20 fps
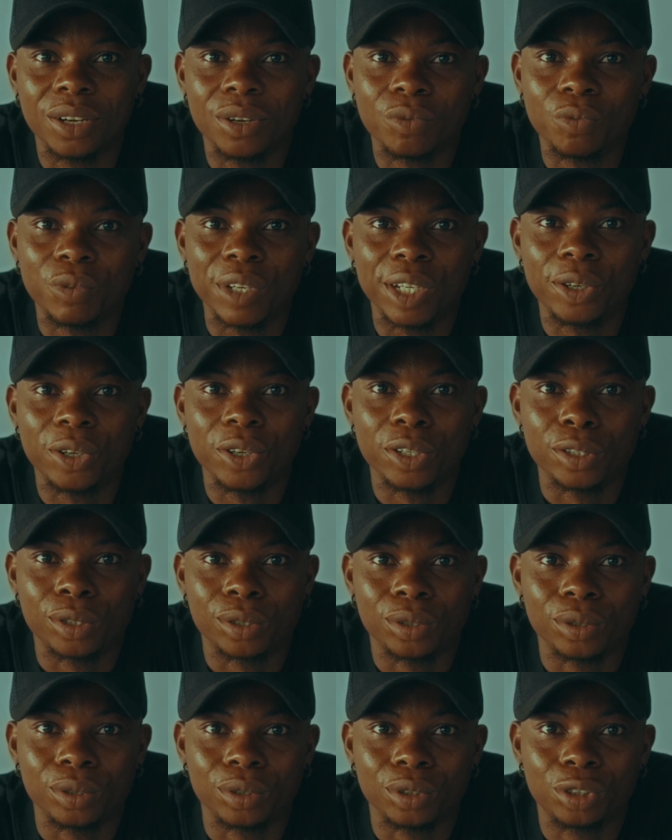we're going
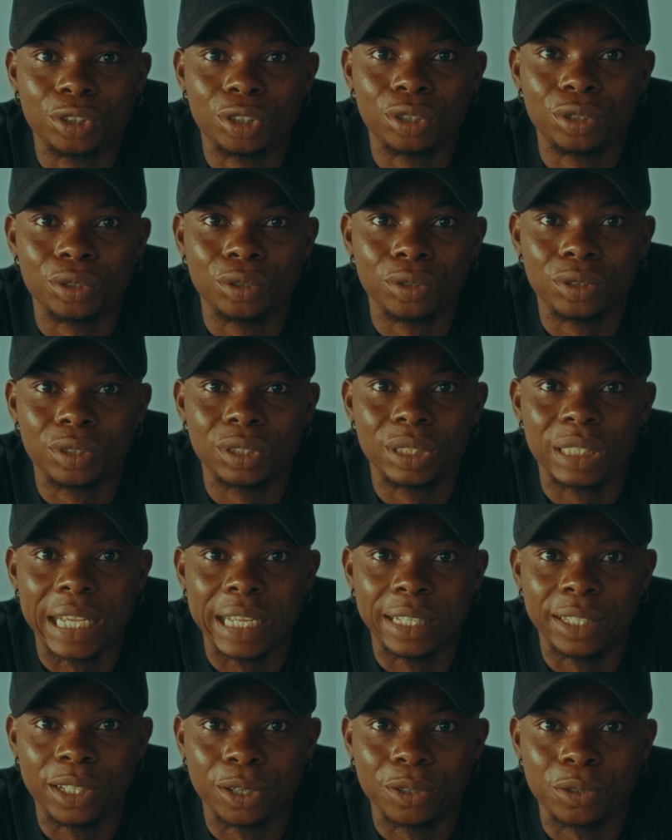to shoot
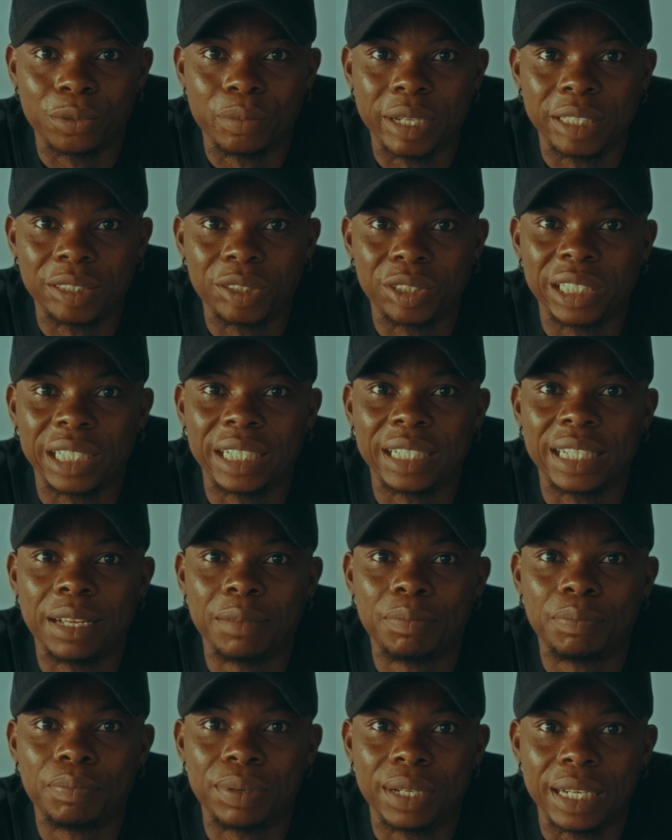a documentary in
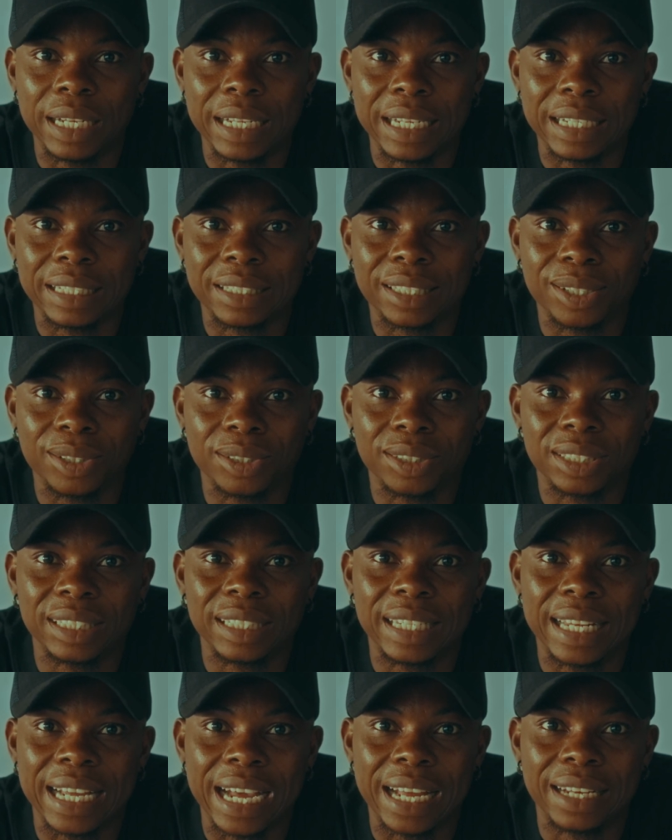a place
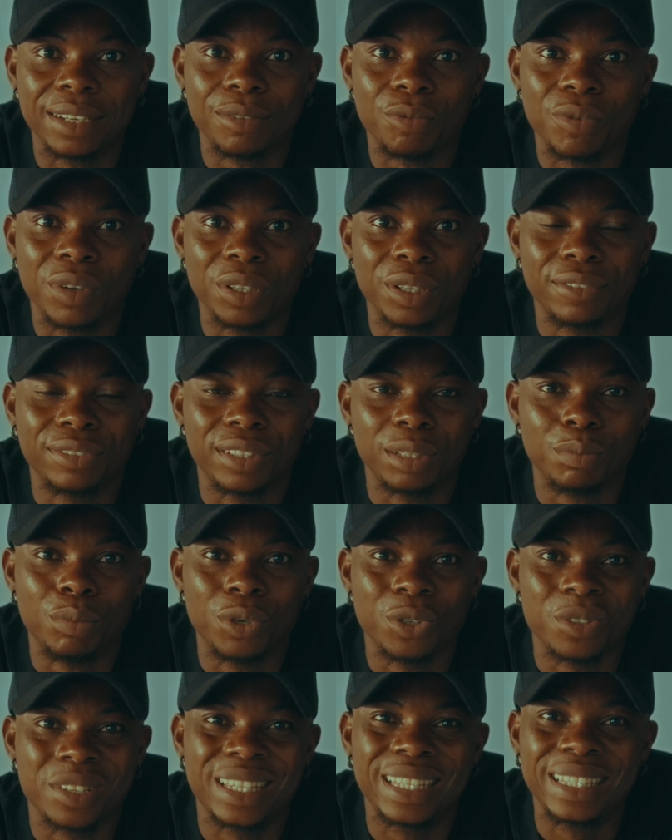considered one of the
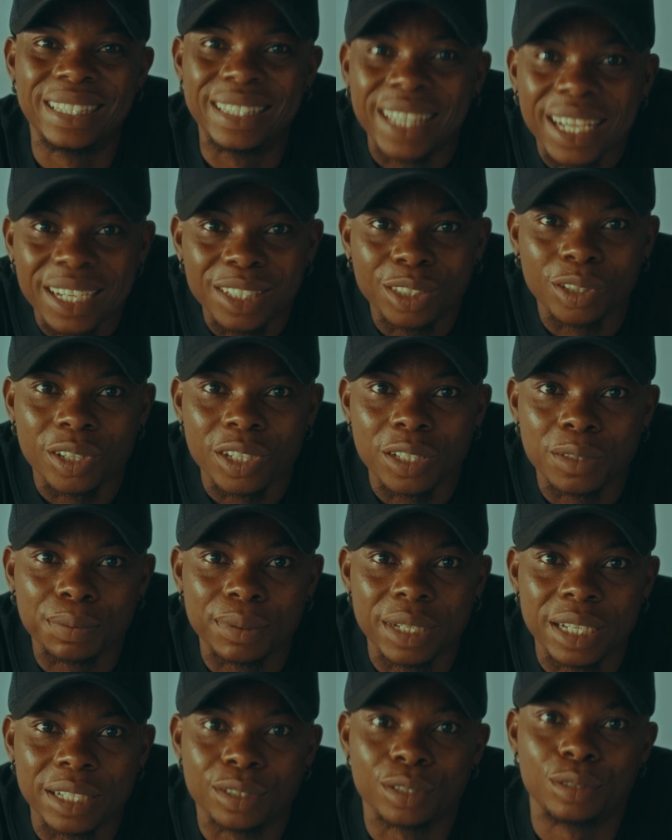most dangerous
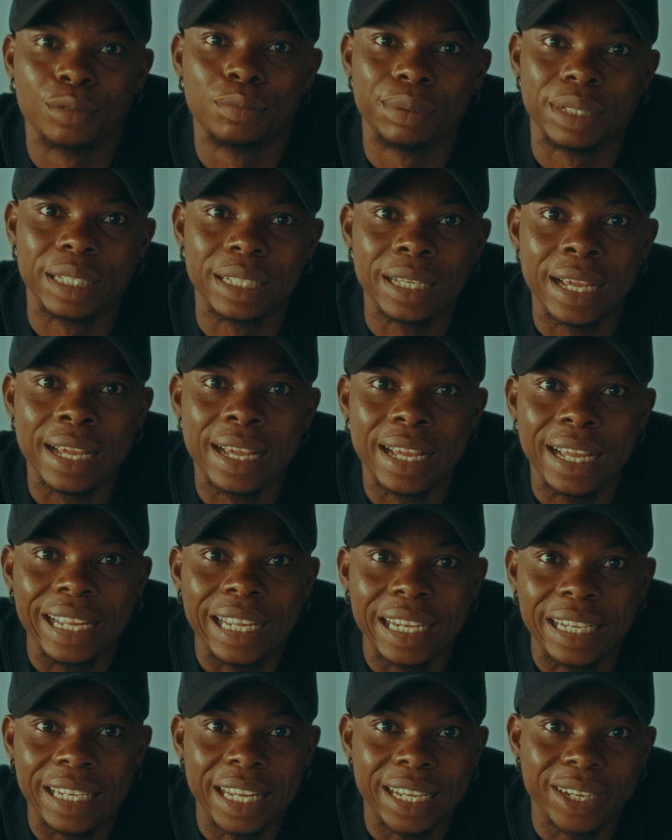places to be
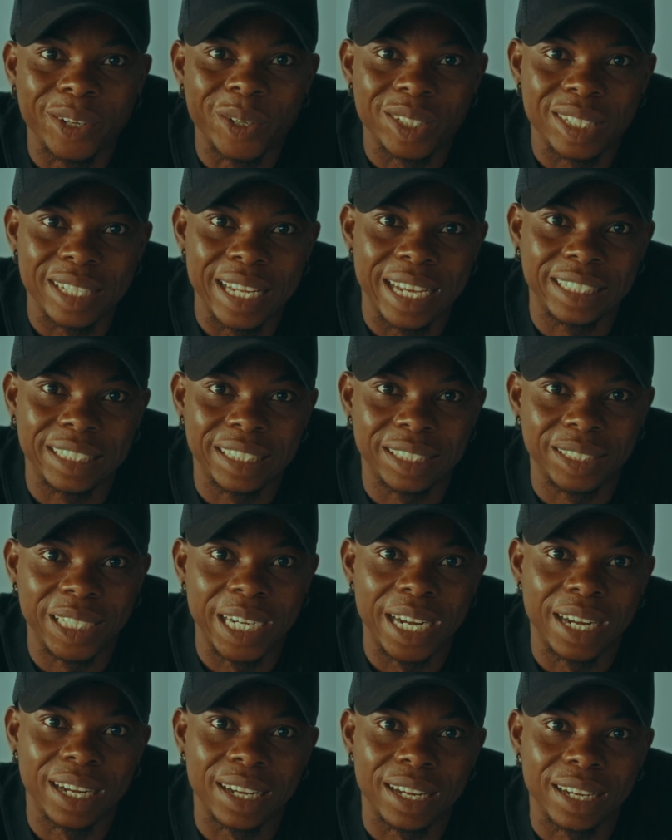in Lagos,
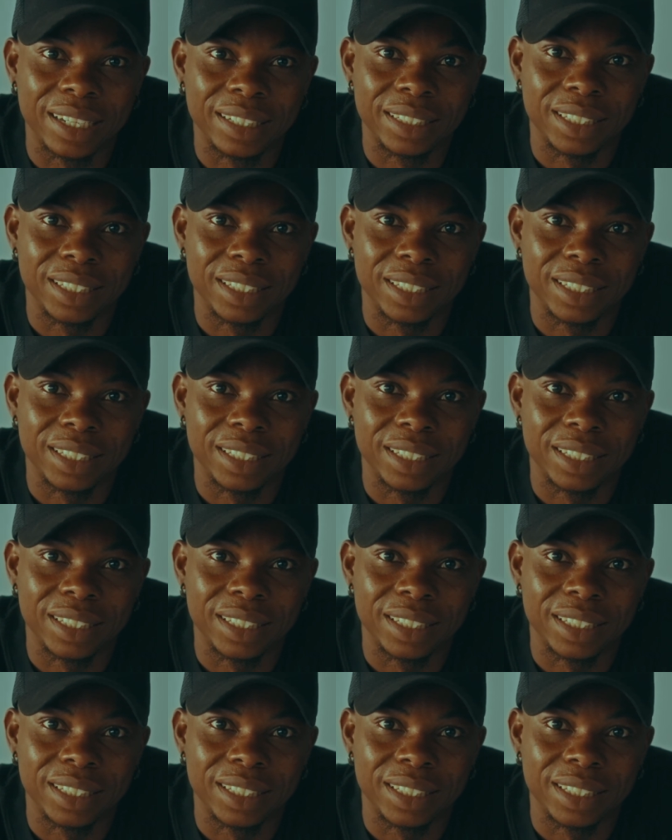Nigeria.